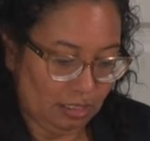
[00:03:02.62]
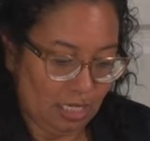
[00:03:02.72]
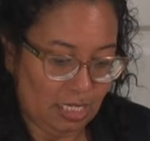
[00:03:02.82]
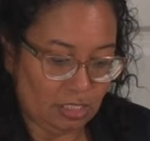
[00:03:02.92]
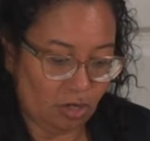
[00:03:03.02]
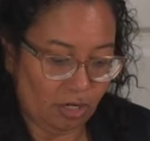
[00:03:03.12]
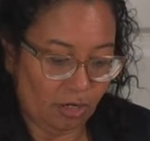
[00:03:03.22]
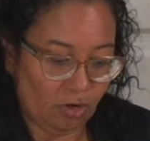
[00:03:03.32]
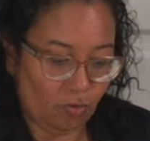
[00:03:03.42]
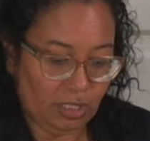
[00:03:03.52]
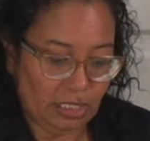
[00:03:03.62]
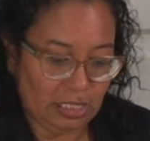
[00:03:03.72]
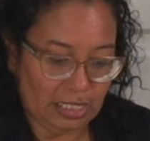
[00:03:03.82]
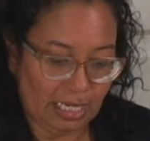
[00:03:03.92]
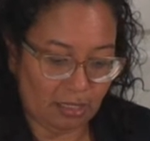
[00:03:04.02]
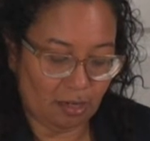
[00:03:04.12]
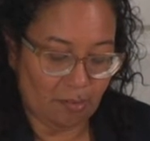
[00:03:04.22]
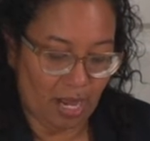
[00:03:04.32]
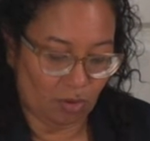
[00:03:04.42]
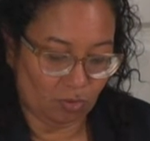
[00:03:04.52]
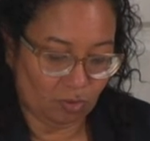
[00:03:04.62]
it's gonna go with the second amount.